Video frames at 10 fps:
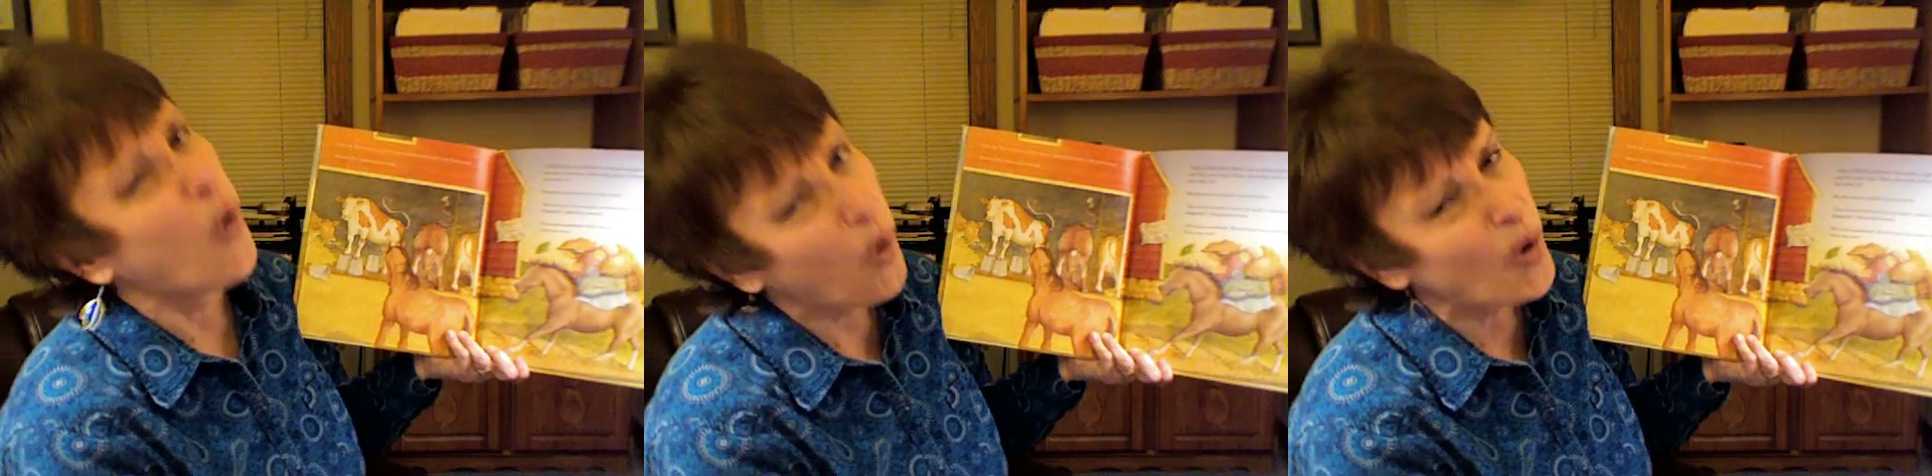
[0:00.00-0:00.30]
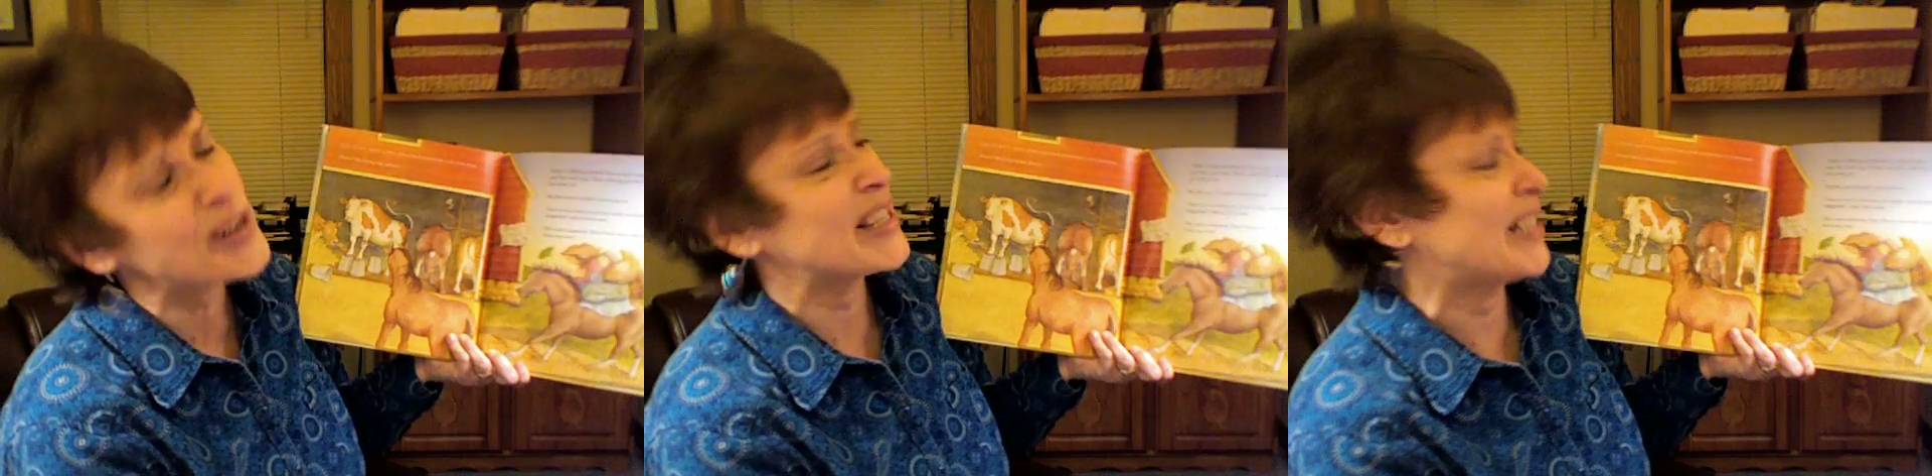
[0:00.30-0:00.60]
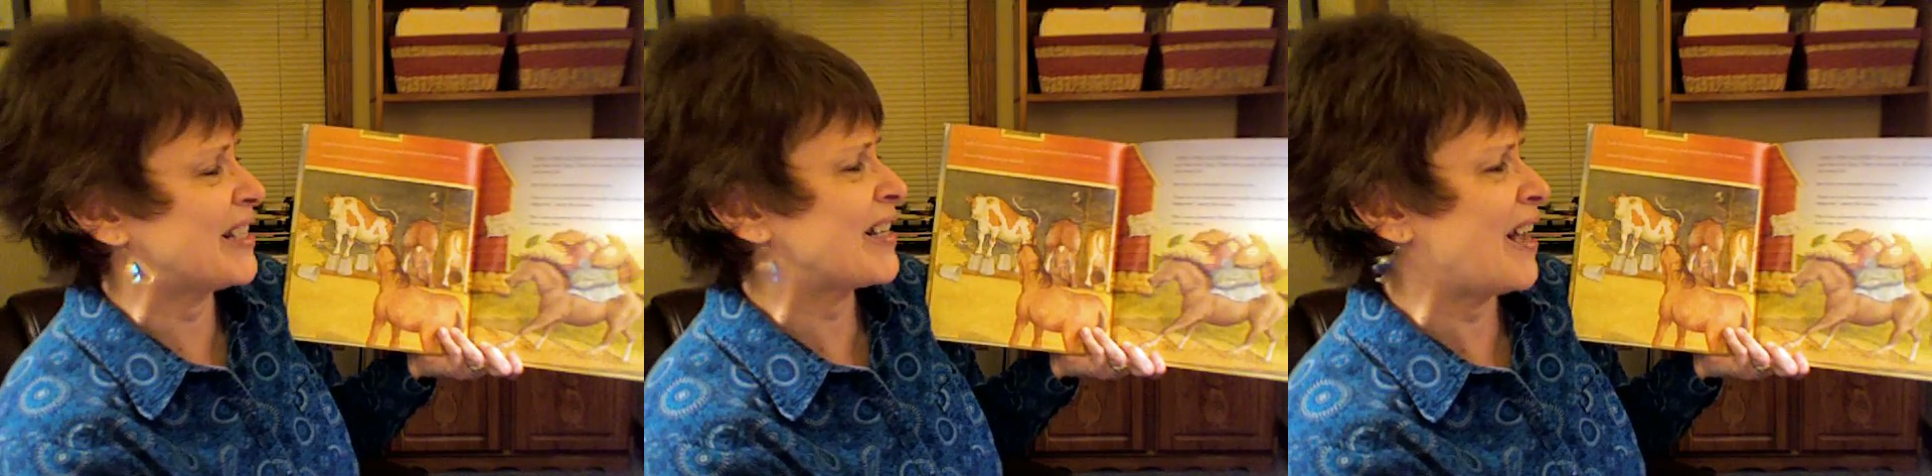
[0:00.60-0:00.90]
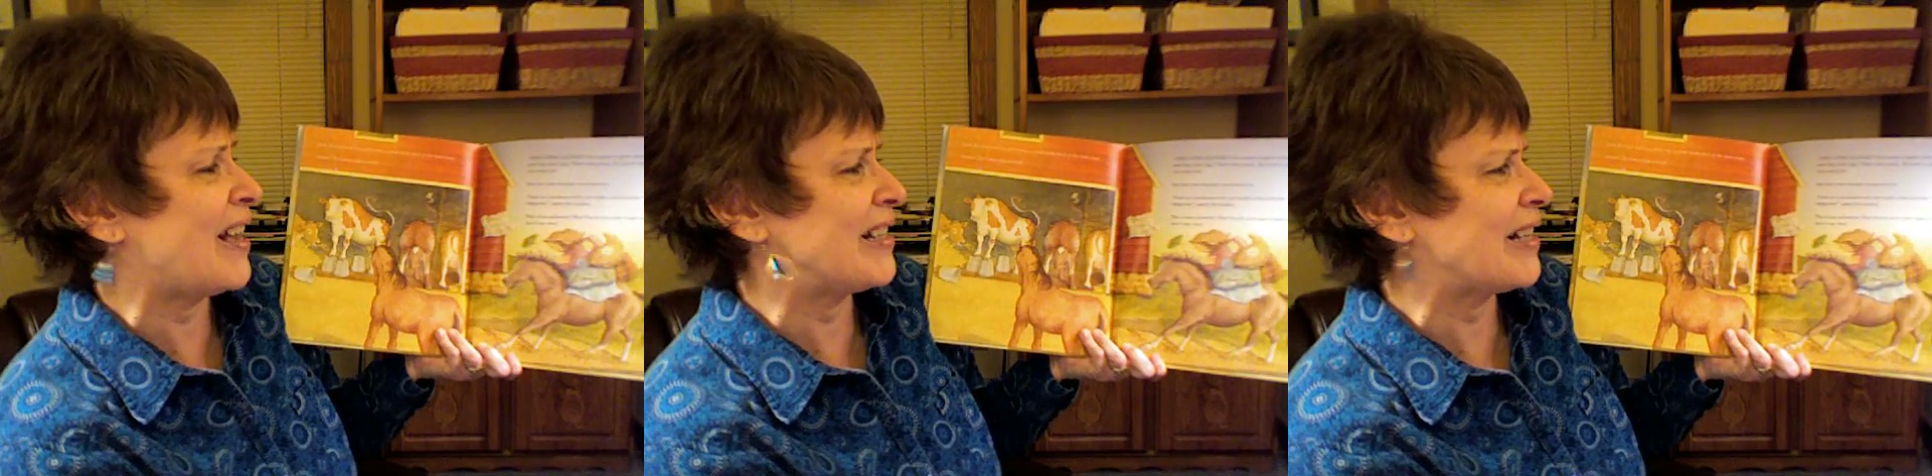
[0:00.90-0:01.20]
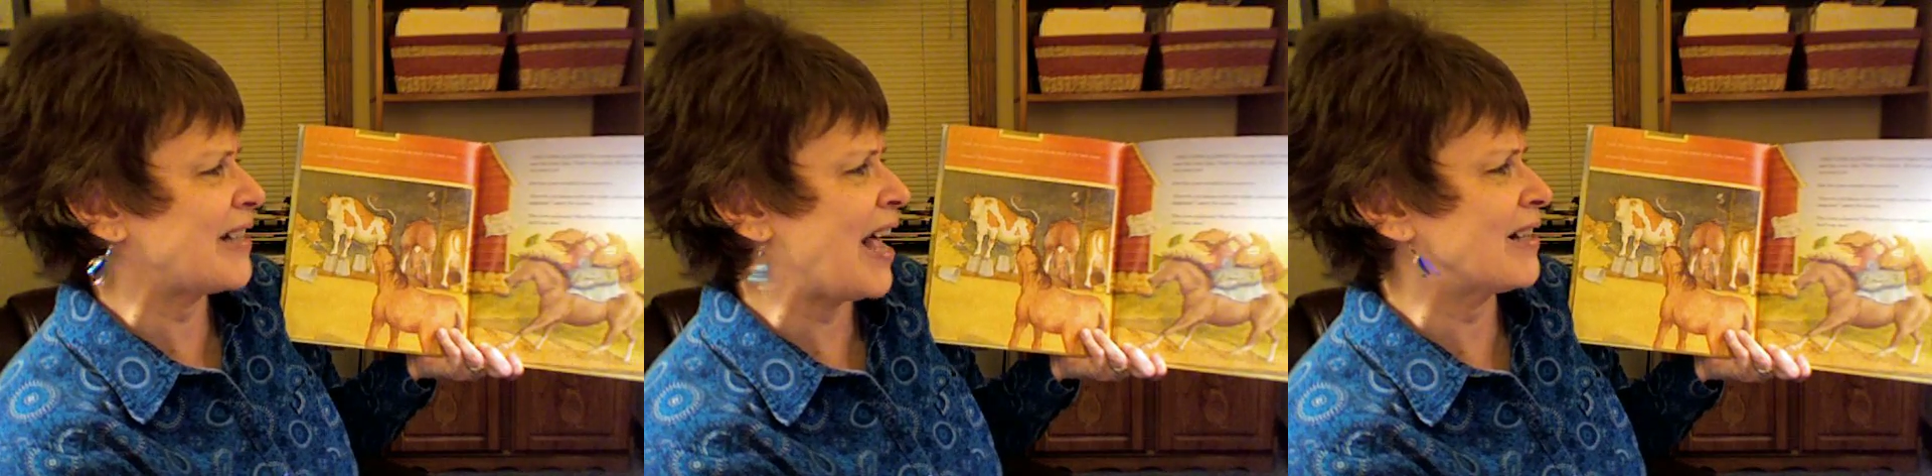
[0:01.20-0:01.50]
horse
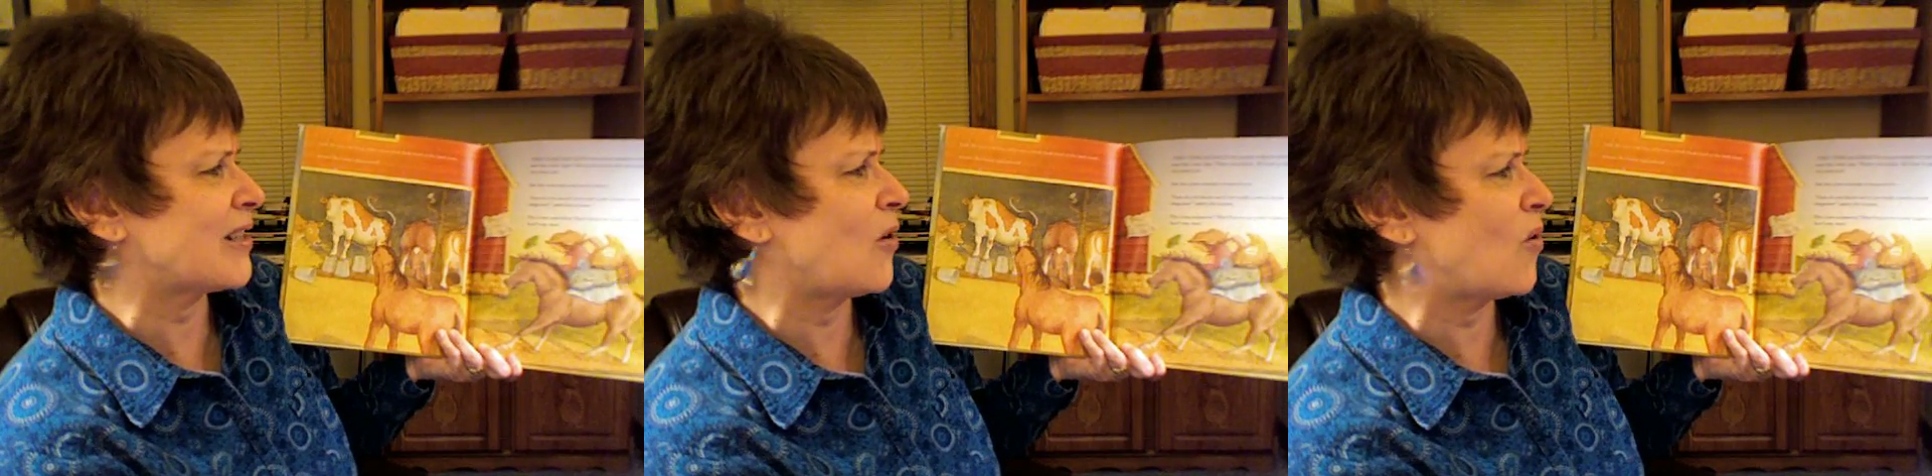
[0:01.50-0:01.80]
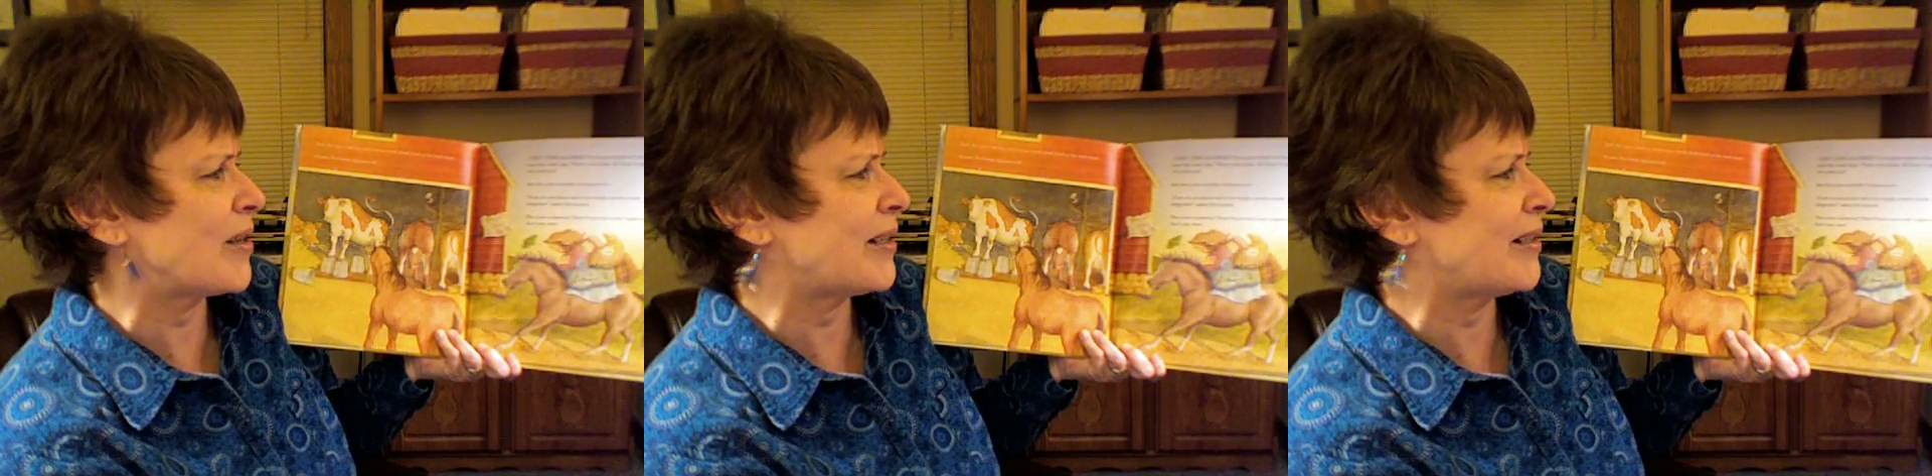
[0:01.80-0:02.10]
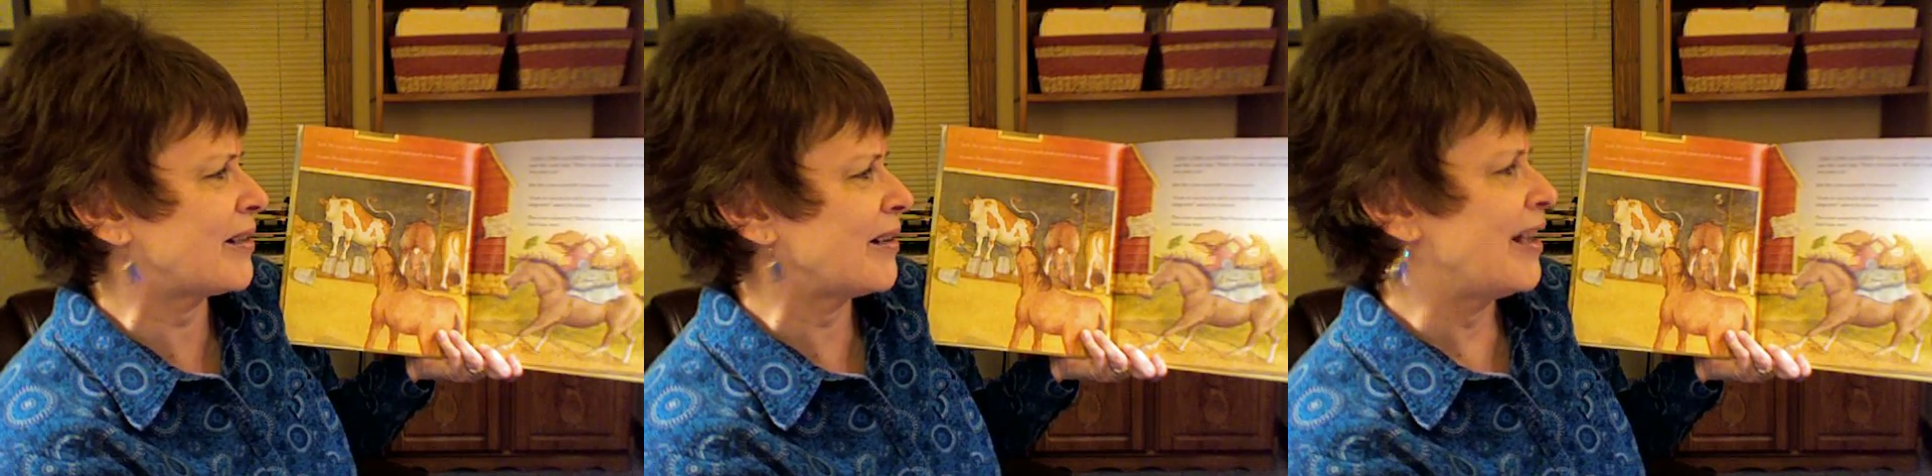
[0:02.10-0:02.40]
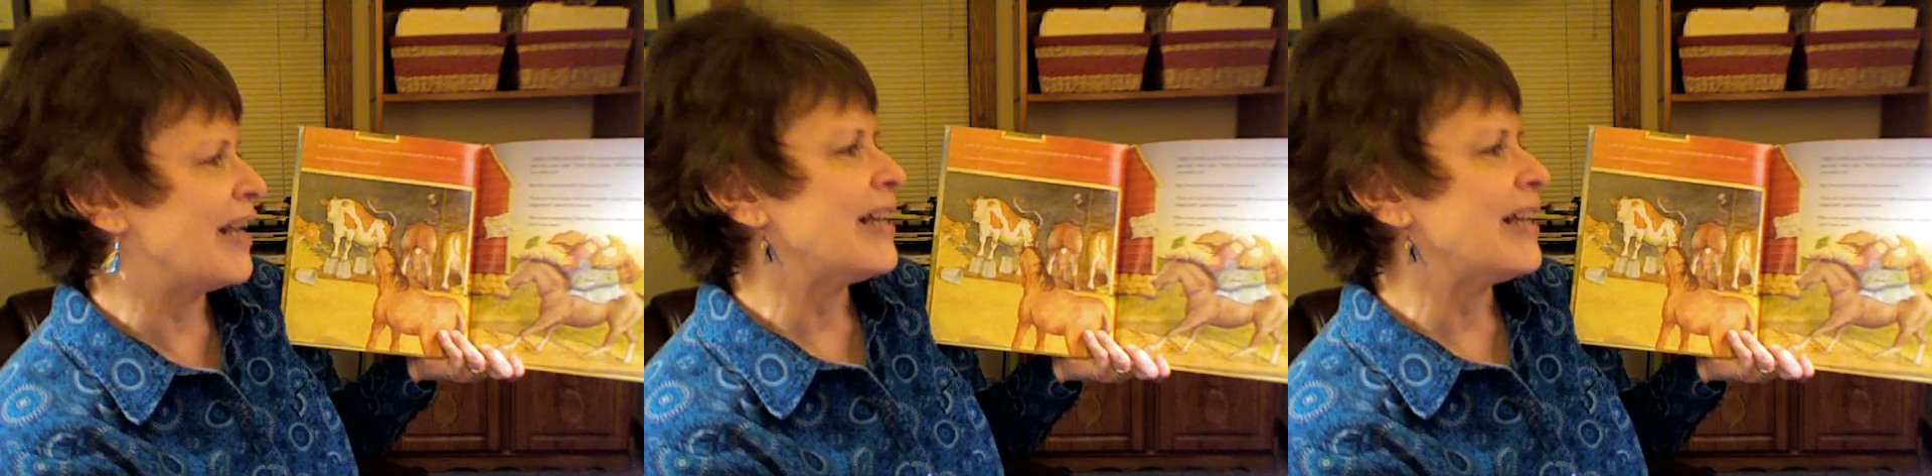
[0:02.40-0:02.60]
disguises? Asked the horses.